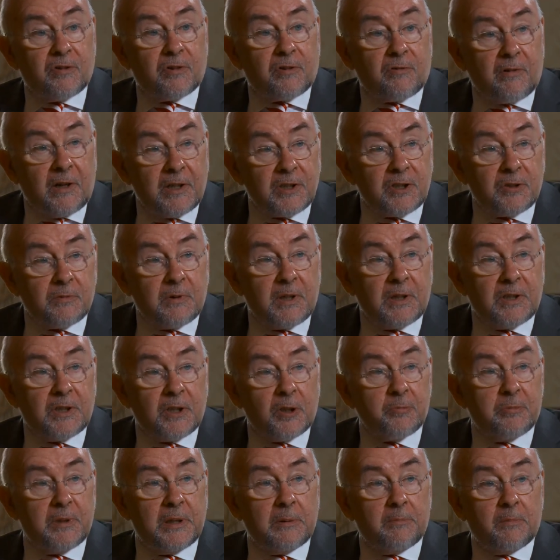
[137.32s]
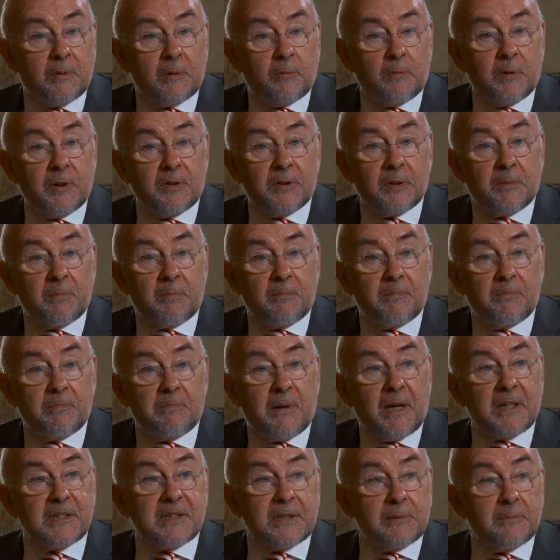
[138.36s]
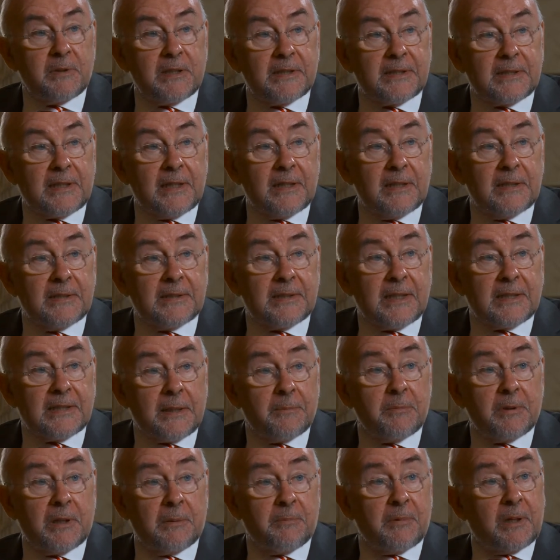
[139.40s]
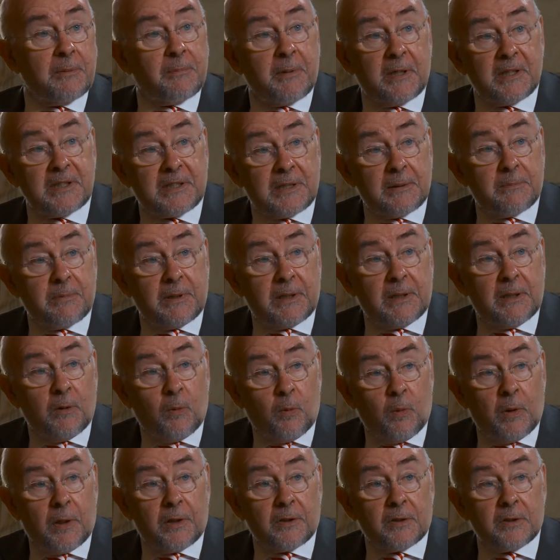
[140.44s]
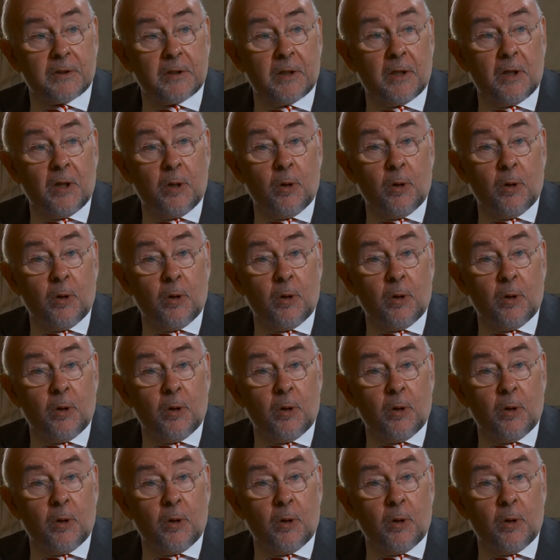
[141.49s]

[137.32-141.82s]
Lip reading: graduate young people with possible skills that somebody might possibly want.